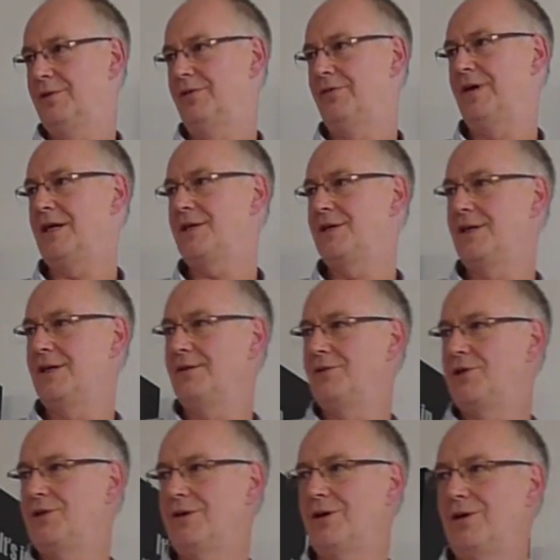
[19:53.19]
effects here,
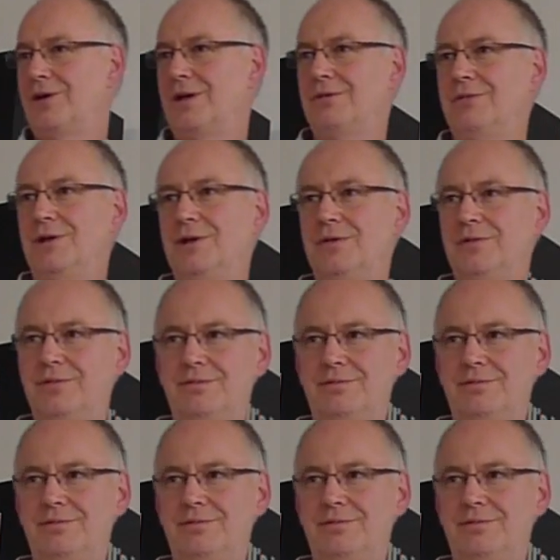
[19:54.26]
which you can't get rid of.